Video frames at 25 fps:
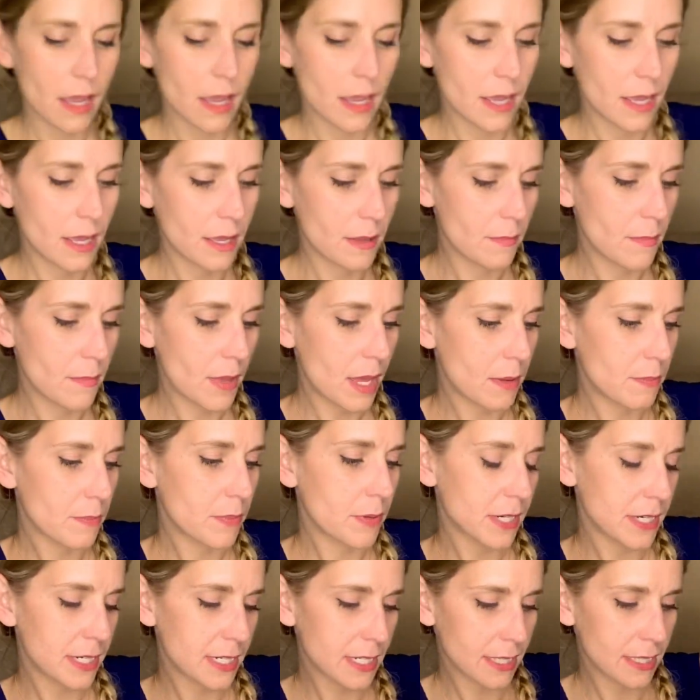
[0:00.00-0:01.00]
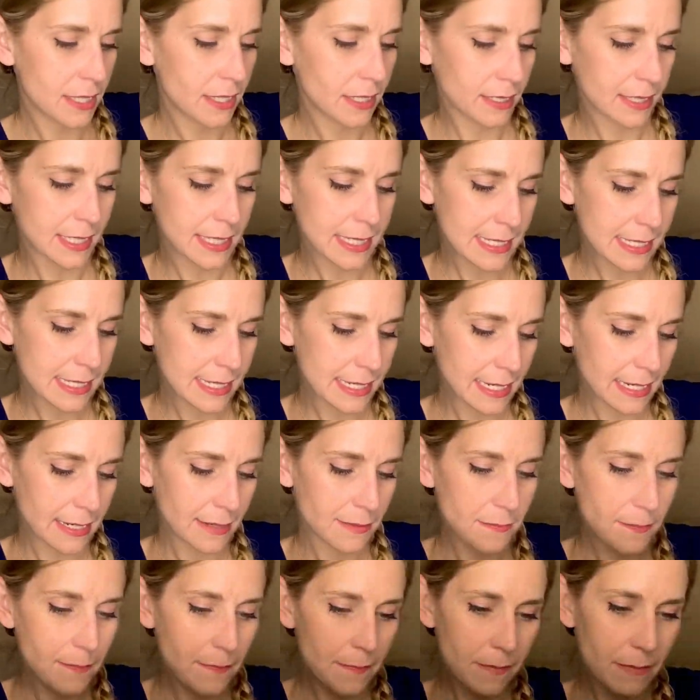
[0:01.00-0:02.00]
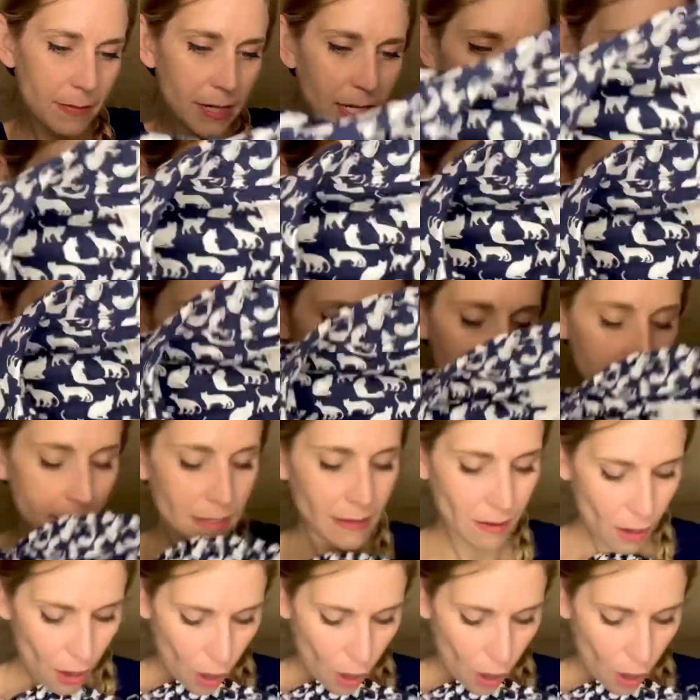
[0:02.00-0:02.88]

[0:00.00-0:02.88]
Um, and put it in the listing because